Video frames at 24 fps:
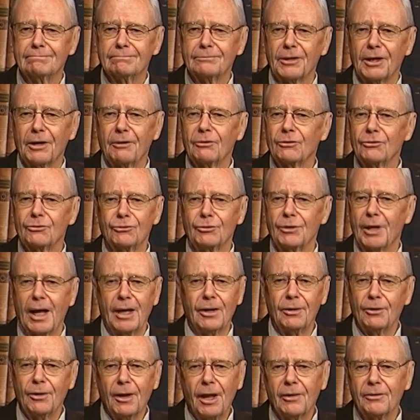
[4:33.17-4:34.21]
There is not
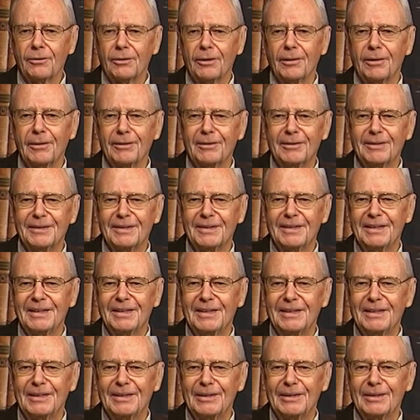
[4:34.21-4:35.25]
another
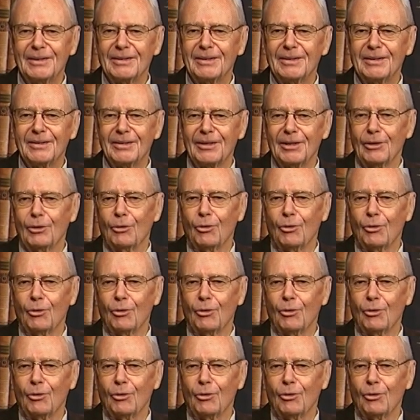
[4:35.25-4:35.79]
that